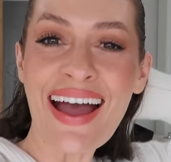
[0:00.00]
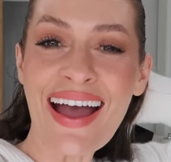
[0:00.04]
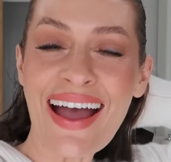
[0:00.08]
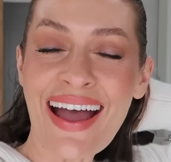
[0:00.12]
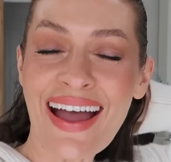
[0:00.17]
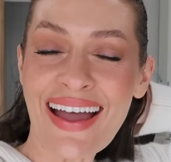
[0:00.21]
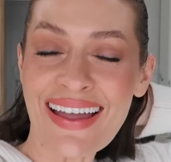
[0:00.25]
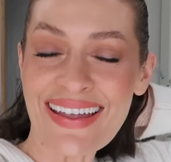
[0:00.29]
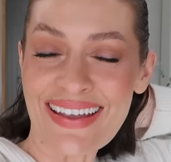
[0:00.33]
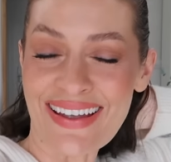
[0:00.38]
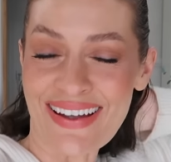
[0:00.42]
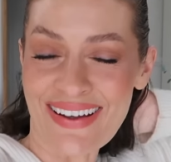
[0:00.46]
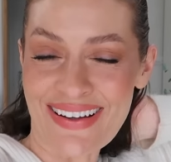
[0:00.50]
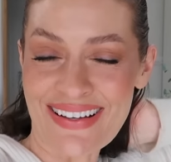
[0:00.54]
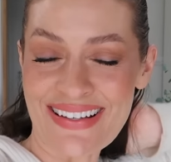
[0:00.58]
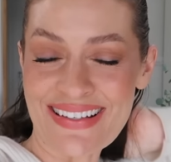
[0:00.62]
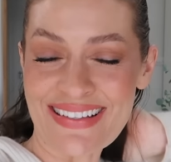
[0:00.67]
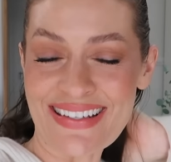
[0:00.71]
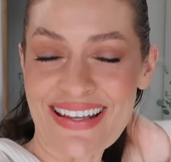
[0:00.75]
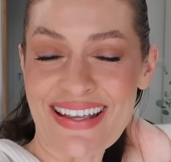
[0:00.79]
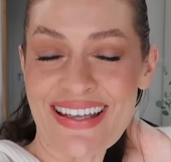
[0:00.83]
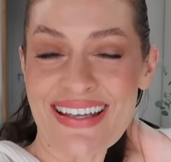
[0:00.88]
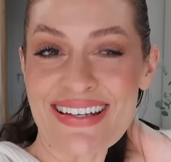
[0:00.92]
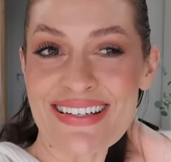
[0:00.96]
Hey
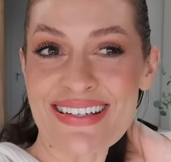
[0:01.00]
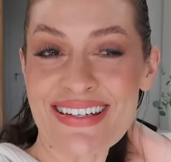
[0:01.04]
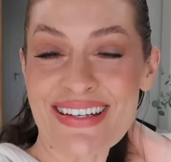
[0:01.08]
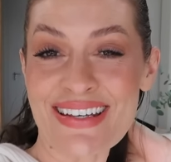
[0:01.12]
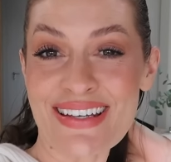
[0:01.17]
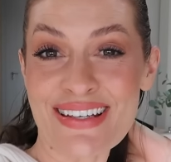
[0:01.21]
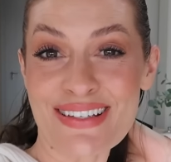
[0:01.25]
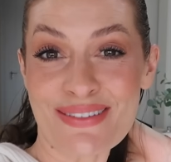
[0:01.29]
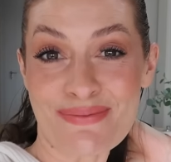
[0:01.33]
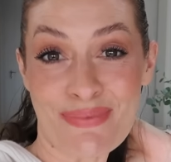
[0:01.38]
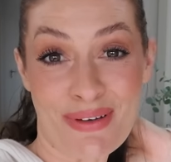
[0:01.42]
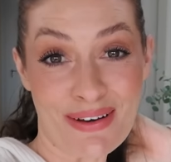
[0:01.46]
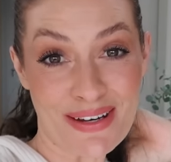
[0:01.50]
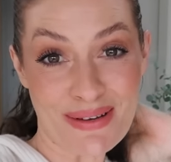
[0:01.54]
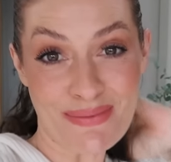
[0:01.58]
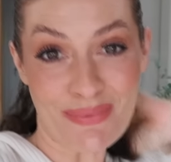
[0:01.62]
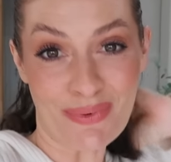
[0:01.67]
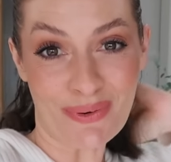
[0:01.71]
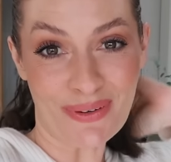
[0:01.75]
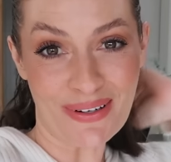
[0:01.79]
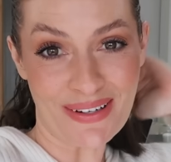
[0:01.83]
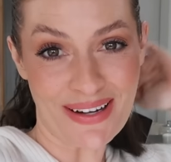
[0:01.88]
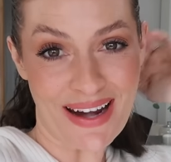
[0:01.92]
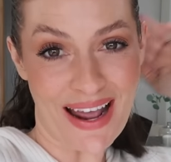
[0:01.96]
guys, it is Monday
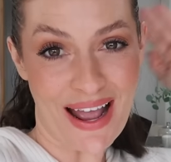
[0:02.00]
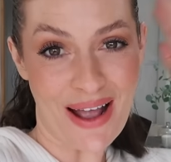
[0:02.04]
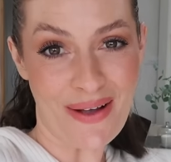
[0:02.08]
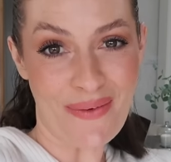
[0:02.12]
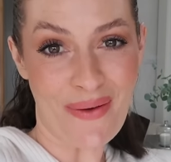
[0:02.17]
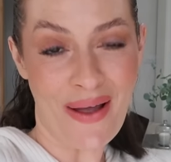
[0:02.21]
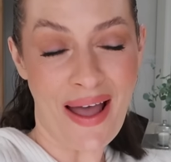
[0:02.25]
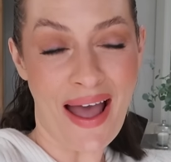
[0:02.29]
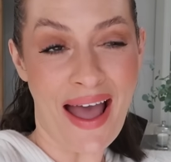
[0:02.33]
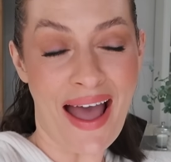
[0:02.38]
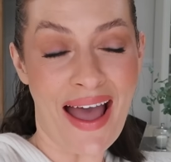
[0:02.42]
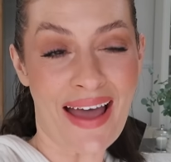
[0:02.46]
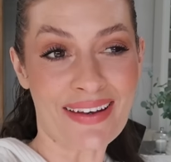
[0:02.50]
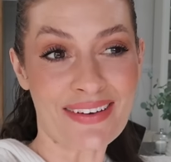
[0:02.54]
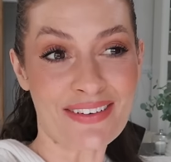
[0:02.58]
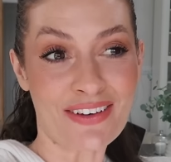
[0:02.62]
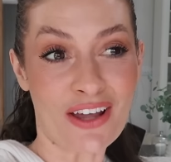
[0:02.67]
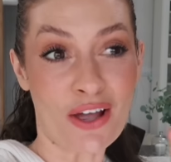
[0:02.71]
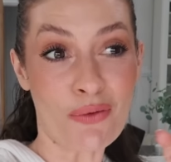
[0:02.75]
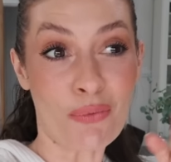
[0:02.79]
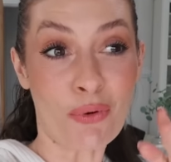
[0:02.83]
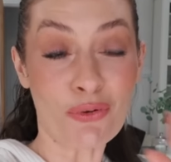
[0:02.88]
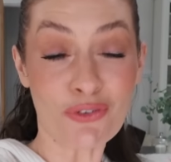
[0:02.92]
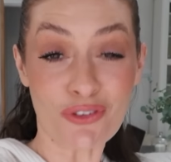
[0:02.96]
morning now,
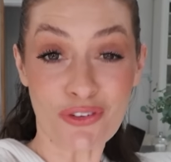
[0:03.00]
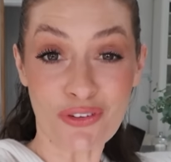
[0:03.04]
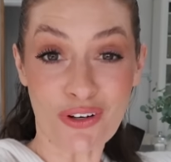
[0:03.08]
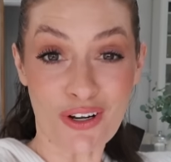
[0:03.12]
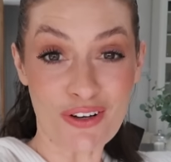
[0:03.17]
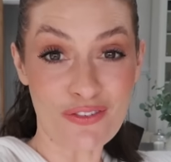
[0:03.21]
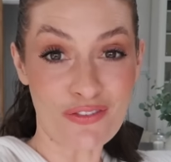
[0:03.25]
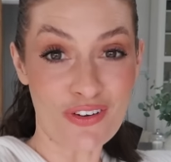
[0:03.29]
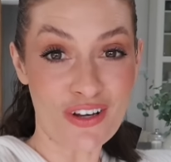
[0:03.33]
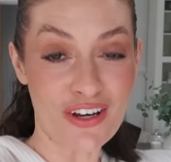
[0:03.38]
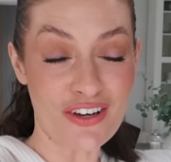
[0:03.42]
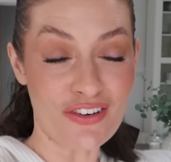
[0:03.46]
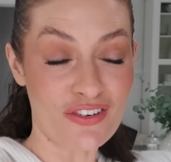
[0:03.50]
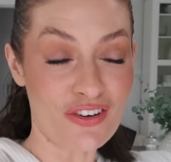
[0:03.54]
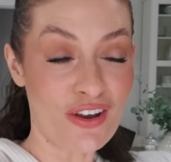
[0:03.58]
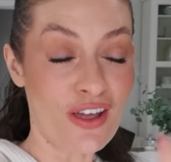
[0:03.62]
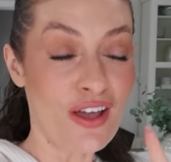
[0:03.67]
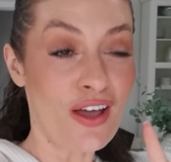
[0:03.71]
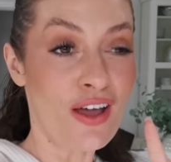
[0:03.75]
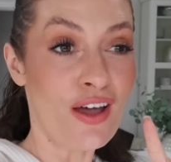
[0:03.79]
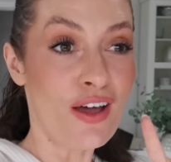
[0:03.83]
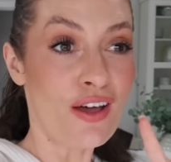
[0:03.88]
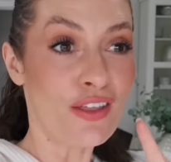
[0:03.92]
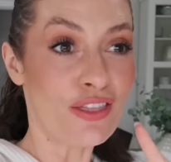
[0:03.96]
and I was just going to finish
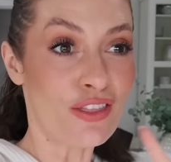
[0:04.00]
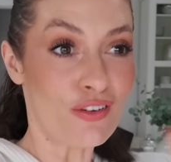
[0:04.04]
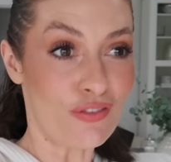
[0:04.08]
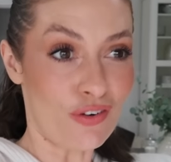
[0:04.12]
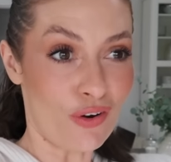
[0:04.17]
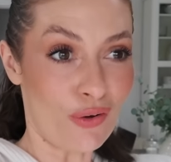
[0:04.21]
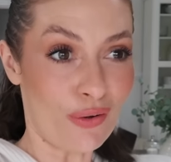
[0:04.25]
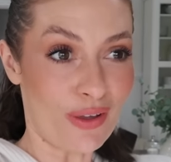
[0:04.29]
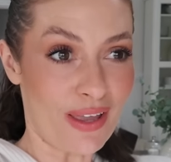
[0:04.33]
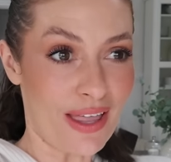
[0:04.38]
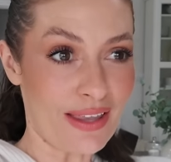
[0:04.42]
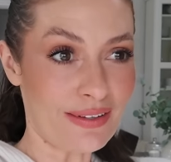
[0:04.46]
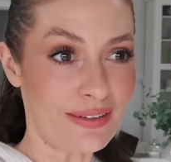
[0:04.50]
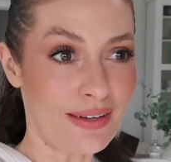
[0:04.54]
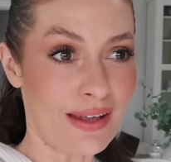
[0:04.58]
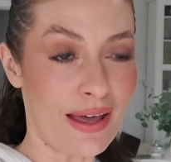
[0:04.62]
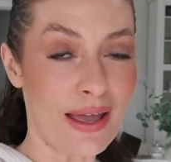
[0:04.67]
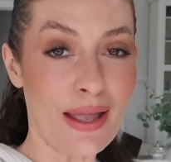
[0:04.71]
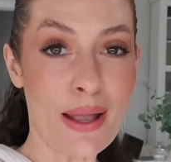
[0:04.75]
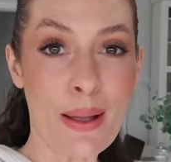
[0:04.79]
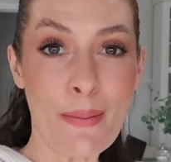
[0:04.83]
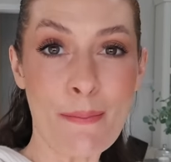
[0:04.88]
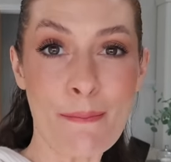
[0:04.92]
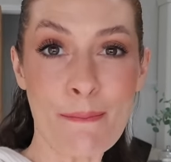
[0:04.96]
the vlog
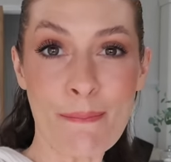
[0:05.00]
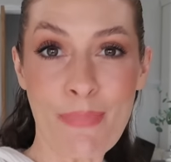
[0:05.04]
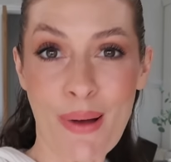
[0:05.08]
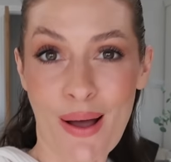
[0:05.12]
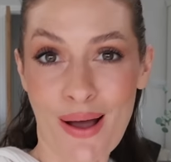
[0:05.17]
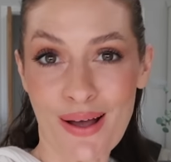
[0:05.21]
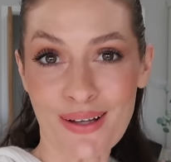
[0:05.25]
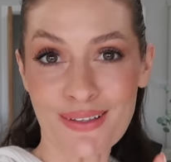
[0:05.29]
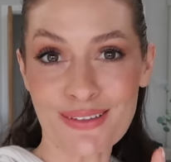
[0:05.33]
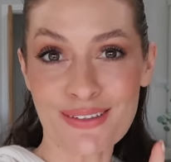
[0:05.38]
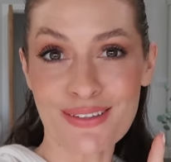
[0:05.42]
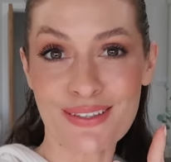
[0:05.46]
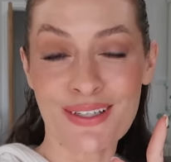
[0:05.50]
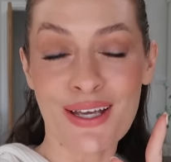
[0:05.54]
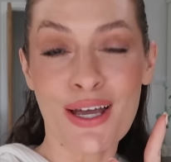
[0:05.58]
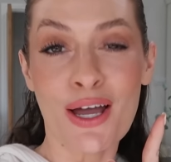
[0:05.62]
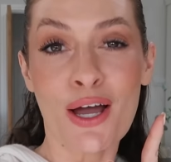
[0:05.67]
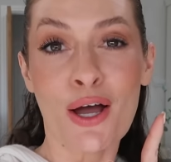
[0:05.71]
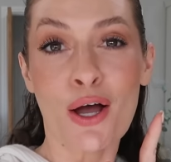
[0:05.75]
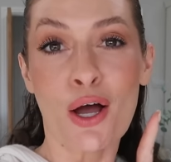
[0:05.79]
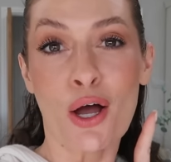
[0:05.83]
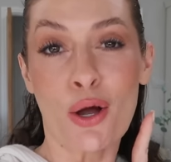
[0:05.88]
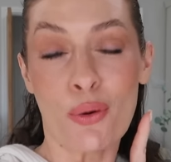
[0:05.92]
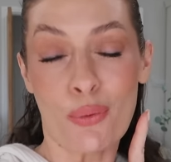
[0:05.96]
yesterday, but
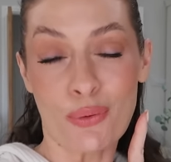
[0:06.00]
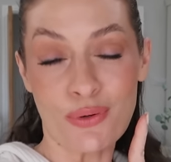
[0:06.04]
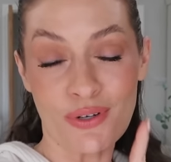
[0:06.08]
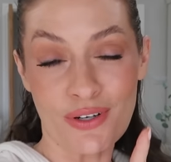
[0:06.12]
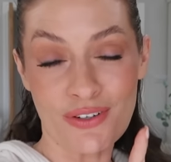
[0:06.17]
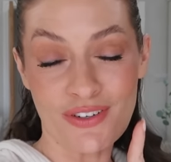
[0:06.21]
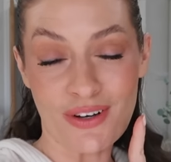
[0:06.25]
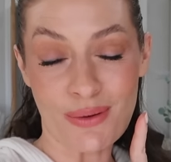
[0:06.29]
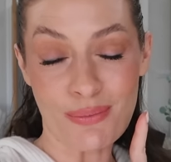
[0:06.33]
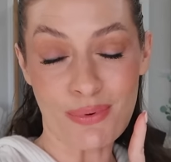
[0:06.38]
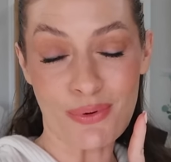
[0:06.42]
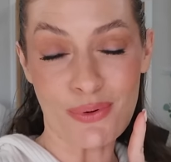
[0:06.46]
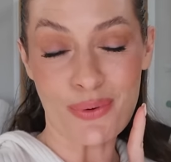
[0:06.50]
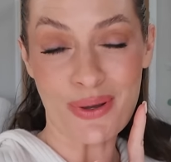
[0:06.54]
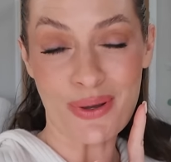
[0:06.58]
I wanted to jump on